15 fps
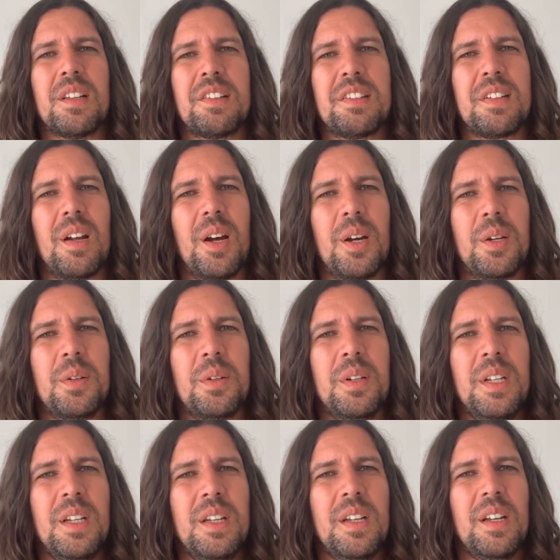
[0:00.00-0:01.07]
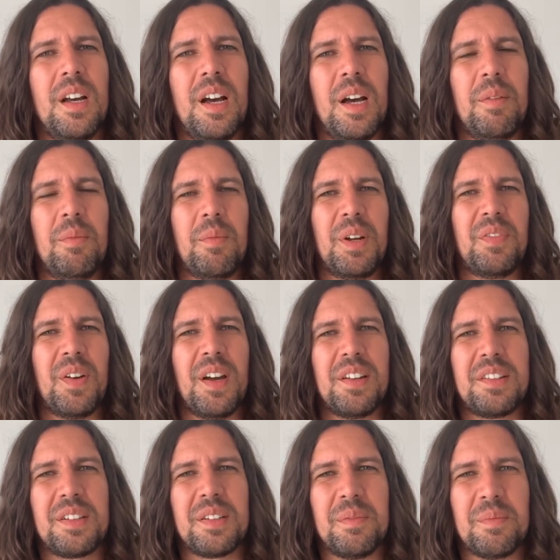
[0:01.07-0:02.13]
So we've
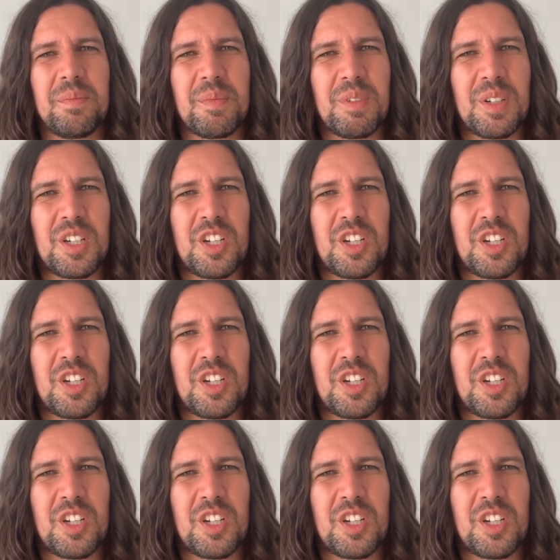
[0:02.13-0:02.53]
heard some